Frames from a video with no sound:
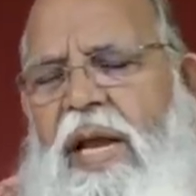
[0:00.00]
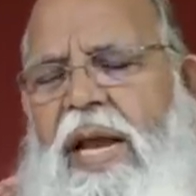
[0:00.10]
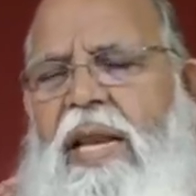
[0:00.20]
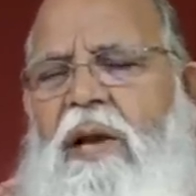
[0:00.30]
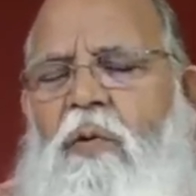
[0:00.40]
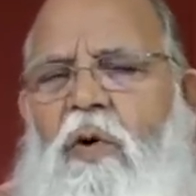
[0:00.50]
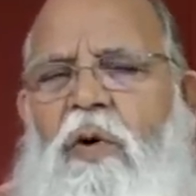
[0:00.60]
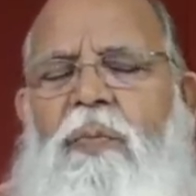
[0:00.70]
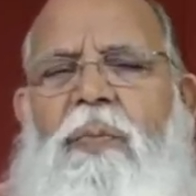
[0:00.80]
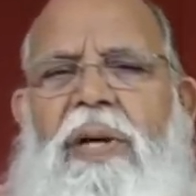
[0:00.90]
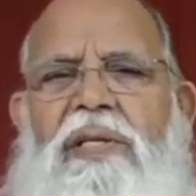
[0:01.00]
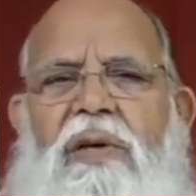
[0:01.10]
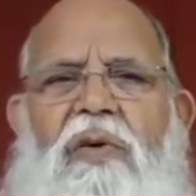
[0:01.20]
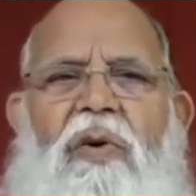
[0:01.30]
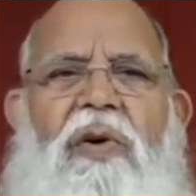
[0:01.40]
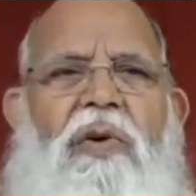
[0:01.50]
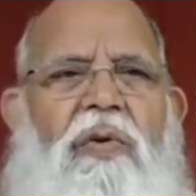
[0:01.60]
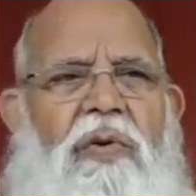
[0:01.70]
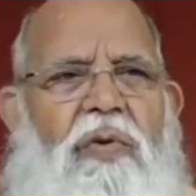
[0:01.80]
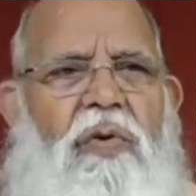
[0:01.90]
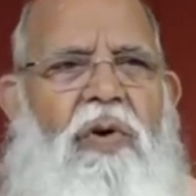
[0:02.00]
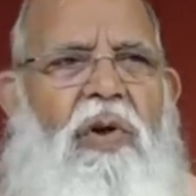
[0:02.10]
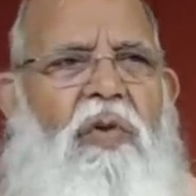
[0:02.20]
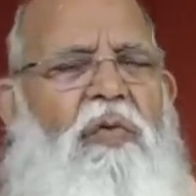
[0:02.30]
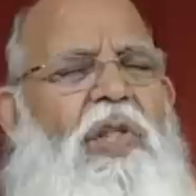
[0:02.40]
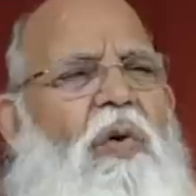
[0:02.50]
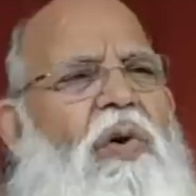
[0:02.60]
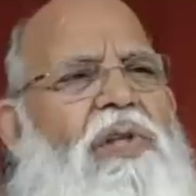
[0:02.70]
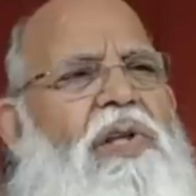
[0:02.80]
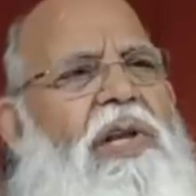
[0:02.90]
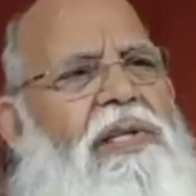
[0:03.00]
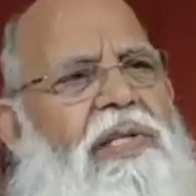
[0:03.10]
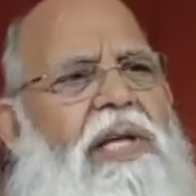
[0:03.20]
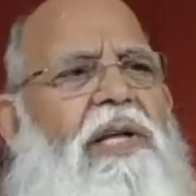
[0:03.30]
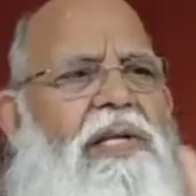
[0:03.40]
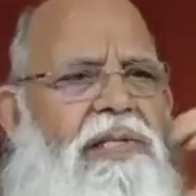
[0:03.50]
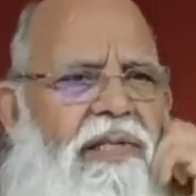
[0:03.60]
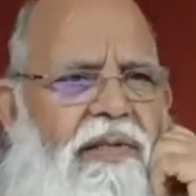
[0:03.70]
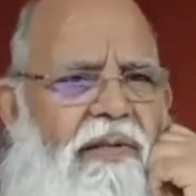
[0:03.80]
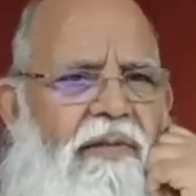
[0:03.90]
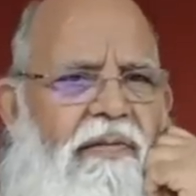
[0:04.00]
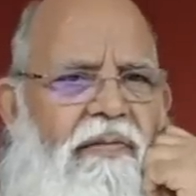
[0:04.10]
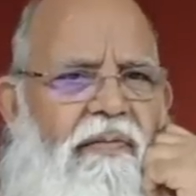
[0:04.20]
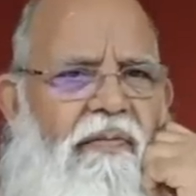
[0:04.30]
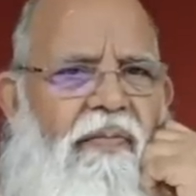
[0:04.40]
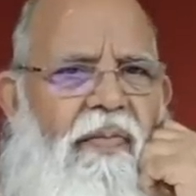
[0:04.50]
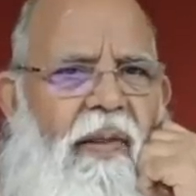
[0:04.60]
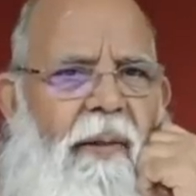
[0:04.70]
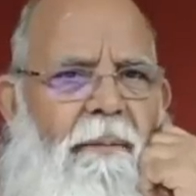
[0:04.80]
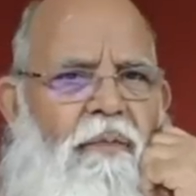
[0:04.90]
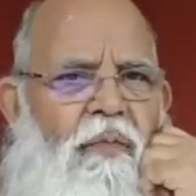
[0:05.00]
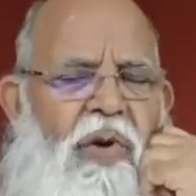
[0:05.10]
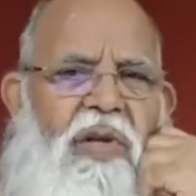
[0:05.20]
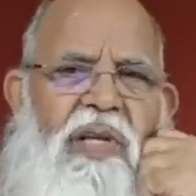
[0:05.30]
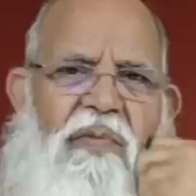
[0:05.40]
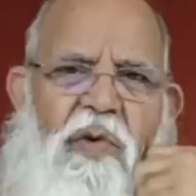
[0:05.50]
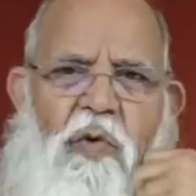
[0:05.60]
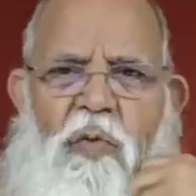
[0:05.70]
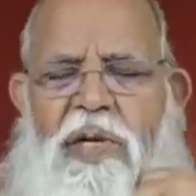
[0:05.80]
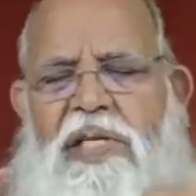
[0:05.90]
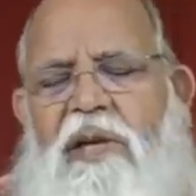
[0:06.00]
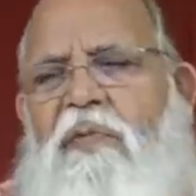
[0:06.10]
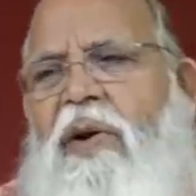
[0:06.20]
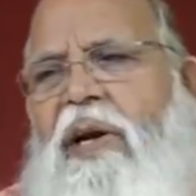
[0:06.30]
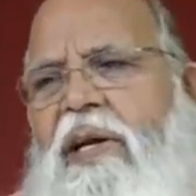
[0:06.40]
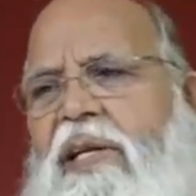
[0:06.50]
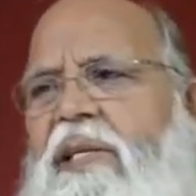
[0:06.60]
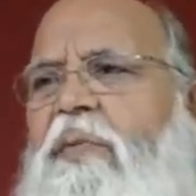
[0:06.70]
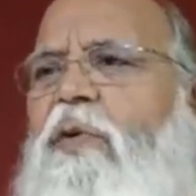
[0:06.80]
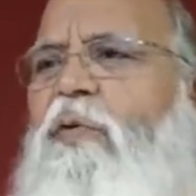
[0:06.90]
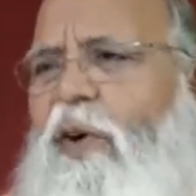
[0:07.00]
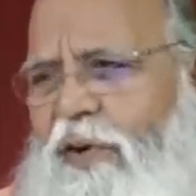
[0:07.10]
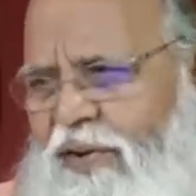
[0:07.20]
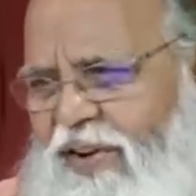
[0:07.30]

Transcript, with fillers: any old person talking to you without listening, say yes. Because after two minutes they'll forget yes about what.